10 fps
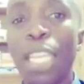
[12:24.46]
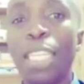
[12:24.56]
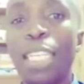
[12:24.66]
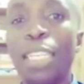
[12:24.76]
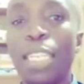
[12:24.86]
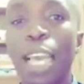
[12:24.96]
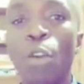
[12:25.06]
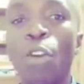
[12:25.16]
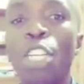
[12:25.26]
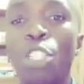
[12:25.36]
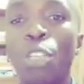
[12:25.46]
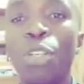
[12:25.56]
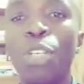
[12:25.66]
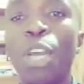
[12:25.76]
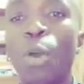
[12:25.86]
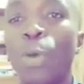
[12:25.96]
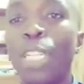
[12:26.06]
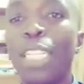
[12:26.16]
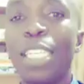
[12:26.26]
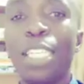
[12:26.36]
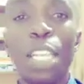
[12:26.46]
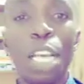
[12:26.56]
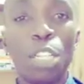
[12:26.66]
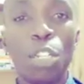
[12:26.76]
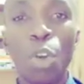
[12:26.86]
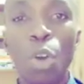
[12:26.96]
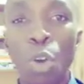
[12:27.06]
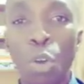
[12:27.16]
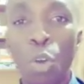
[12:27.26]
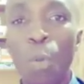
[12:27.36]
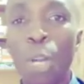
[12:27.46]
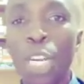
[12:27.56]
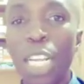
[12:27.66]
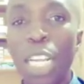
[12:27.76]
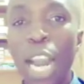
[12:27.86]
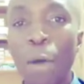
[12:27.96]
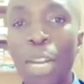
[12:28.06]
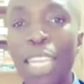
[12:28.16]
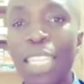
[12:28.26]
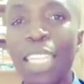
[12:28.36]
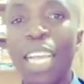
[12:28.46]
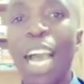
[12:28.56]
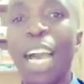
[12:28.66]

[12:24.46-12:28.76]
It is a condition which is so common nowadays,